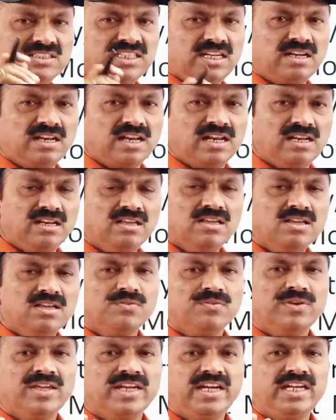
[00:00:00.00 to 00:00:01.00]
General
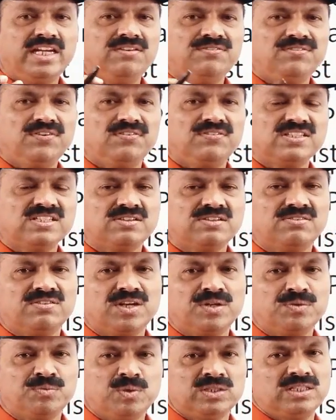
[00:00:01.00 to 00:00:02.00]
when 1857
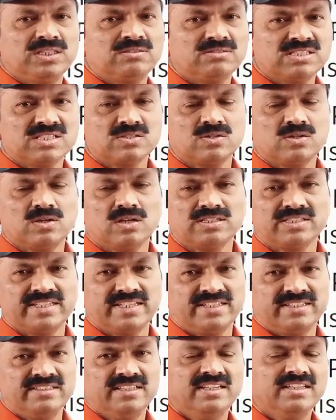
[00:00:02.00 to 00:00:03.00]
revolt that was
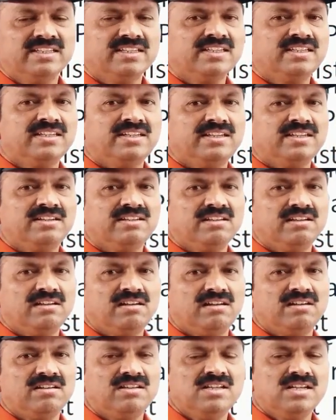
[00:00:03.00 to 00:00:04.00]
started in
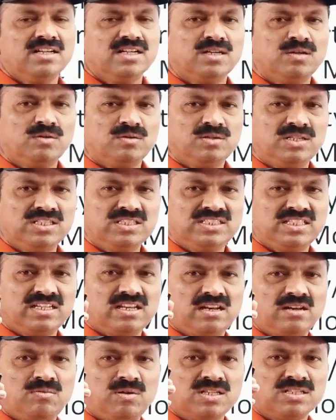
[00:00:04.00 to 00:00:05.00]
India? Governor
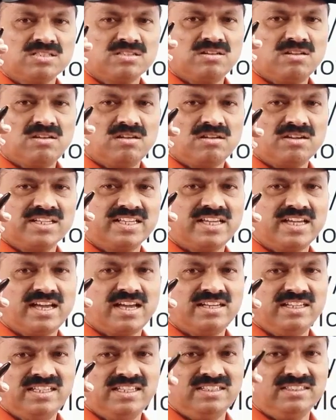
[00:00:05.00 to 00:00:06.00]
General was Lord
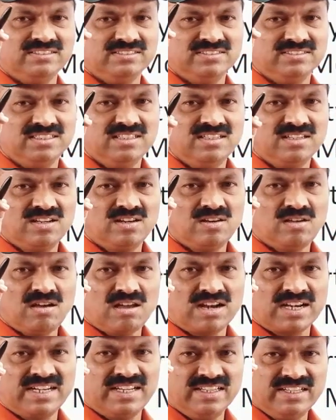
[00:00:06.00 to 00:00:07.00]
Canning.
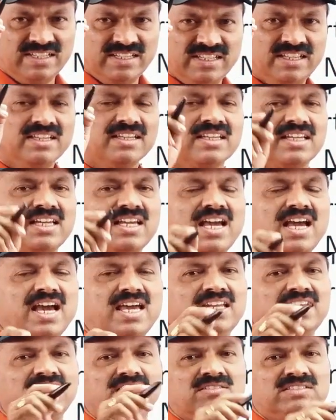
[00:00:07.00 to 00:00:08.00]
Lord
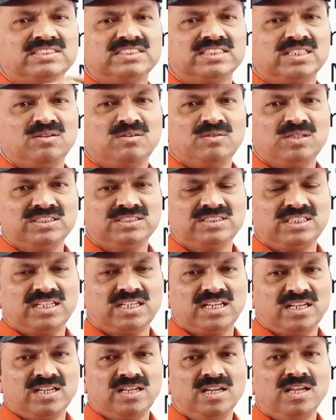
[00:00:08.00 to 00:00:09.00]
Canning, he was the Governor
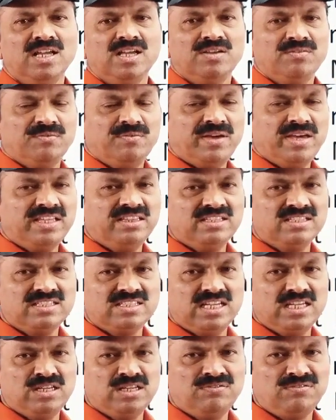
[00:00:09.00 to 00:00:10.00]
General when this
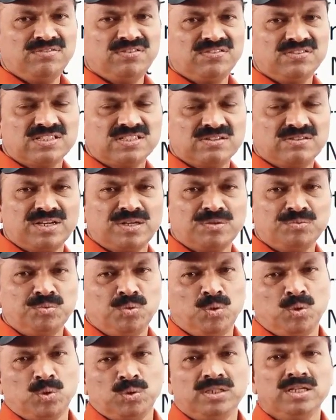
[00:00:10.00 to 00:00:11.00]
1857
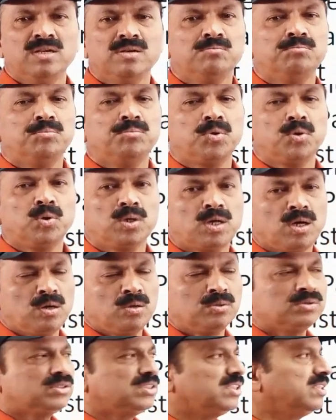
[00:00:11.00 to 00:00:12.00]
revolt broke
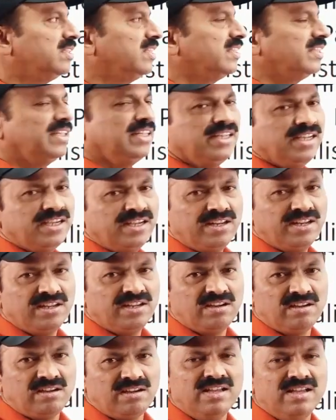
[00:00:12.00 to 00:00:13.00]
out in
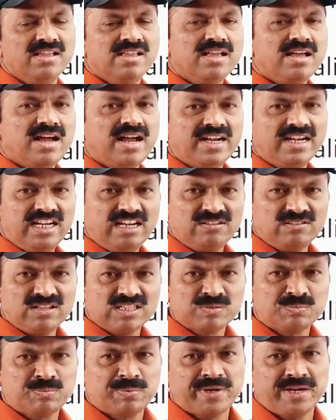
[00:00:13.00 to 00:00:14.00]
India and it
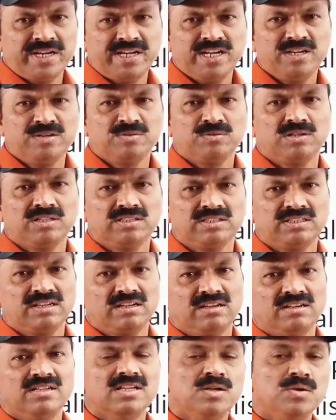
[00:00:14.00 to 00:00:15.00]
was spread to
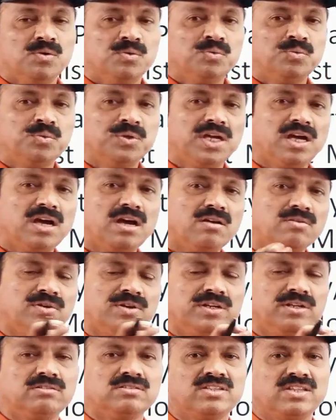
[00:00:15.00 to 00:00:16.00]
Andhra. We are
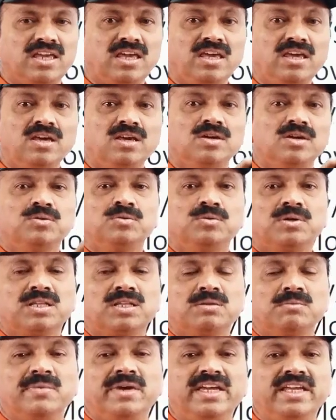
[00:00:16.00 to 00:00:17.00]
going to see who are
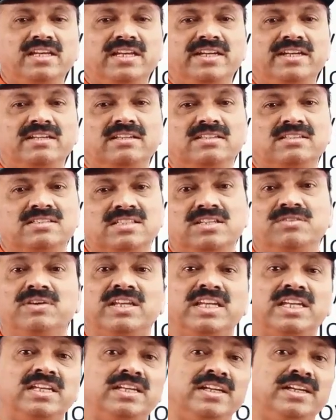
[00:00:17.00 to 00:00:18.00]
the main leaders
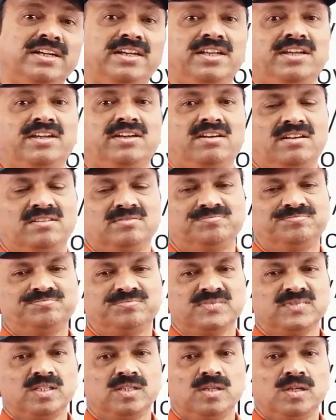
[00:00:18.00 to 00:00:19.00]
even in India.
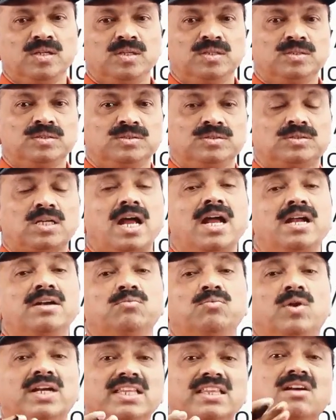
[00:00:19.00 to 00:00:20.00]
So, and
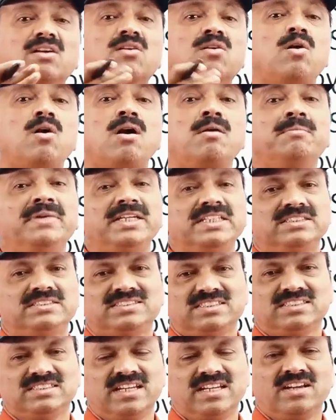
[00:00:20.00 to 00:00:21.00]
what are the
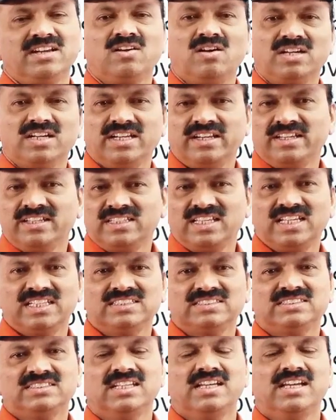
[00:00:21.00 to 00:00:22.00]
comments regarding
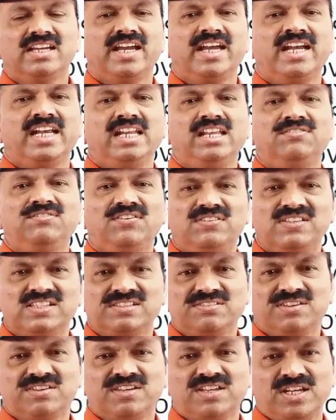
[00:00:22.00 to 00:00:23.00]
this
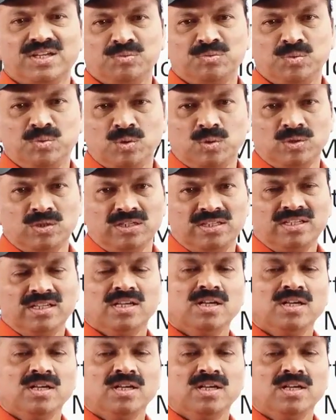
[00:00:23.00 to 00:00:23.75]
1857 revolt?